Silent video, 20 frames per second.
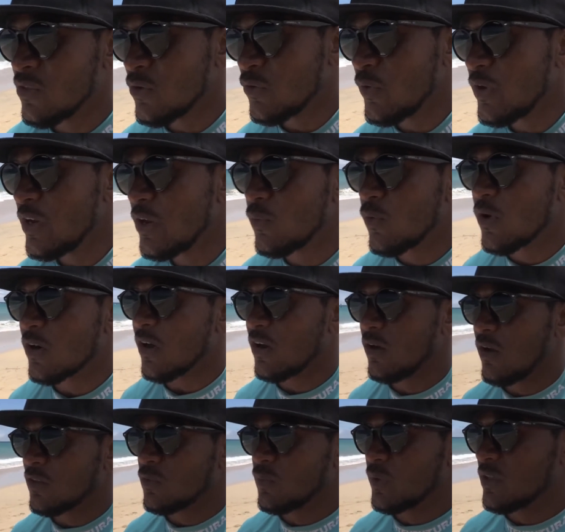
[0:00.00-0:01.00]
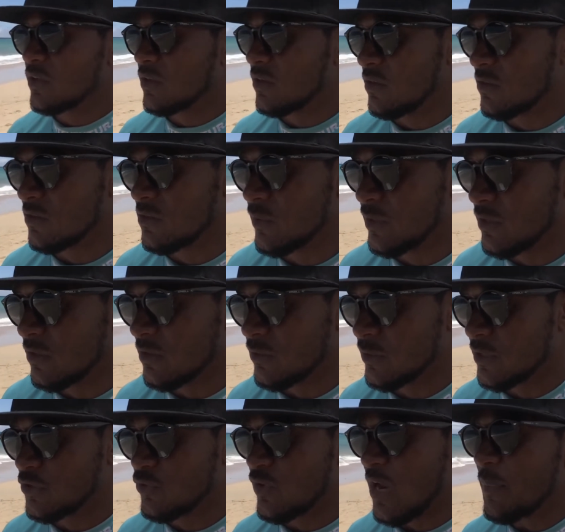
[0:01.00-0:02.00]
don't really work a lot with
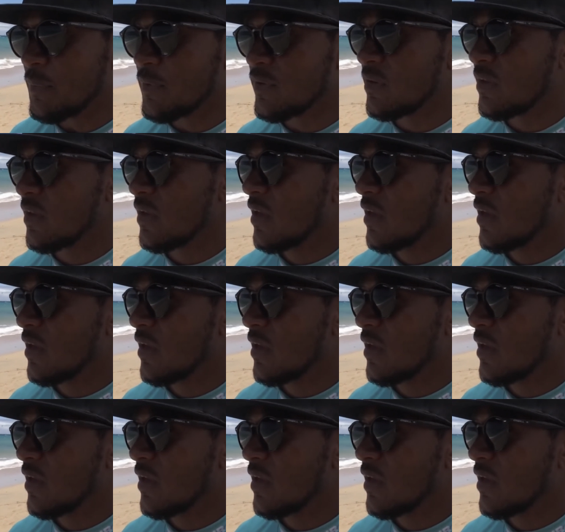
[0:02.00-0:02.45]
the straps.